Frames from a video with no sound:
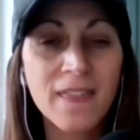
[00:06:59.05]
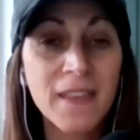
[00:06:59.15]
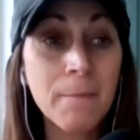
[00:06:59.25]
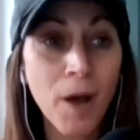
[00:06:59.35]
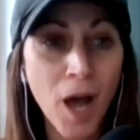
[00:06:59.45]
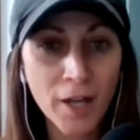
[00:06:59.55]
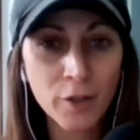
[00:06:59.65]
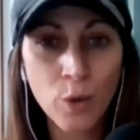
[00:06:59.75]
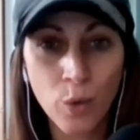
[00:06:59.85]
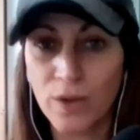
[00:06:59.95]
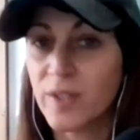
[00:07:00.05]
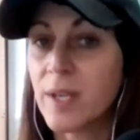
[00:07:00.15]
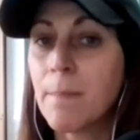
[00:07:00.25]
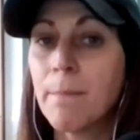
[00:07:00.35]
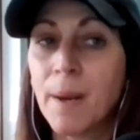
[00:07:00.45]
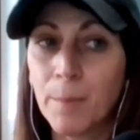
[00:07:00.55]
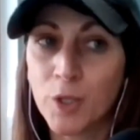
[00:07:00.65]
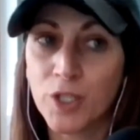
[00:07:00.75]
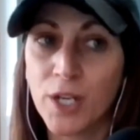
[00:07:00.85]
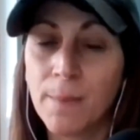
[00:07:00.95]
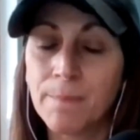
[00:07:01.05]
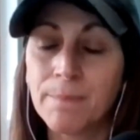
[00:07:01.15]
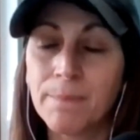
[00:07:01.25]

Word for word: the pod course membership